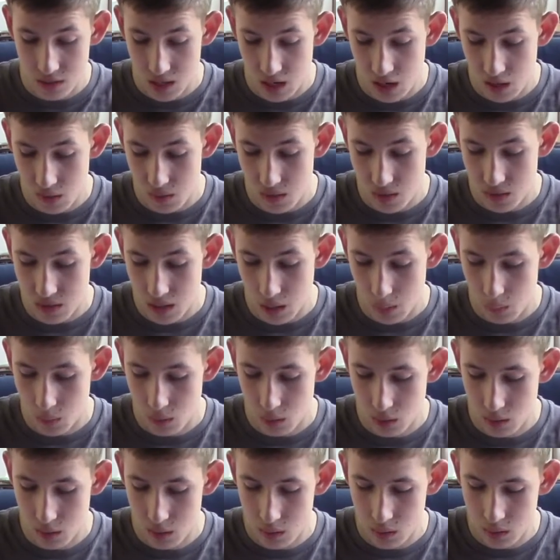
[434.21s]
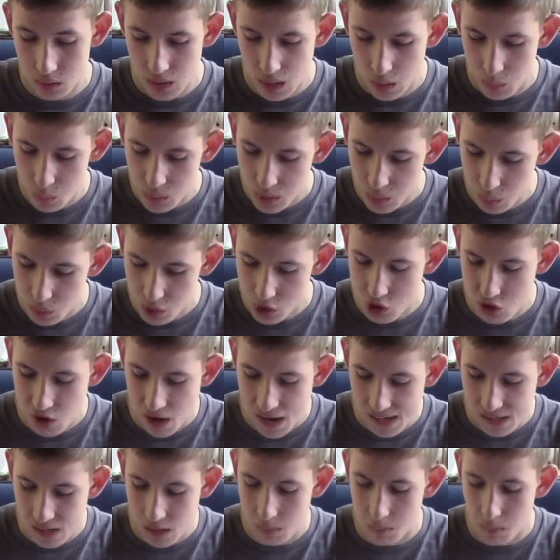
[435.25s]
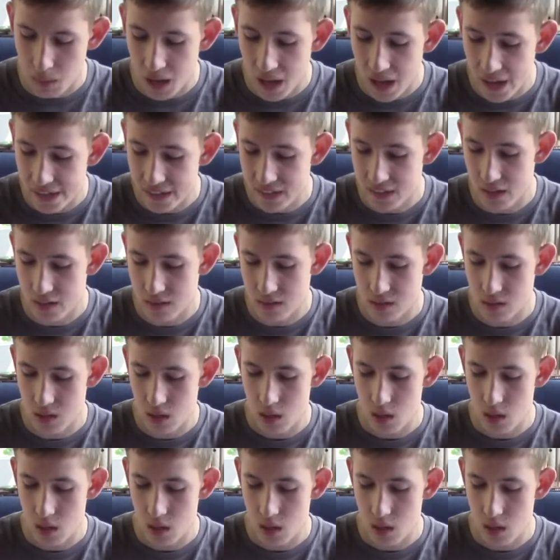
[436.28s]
terrorists that we were dragging behind us.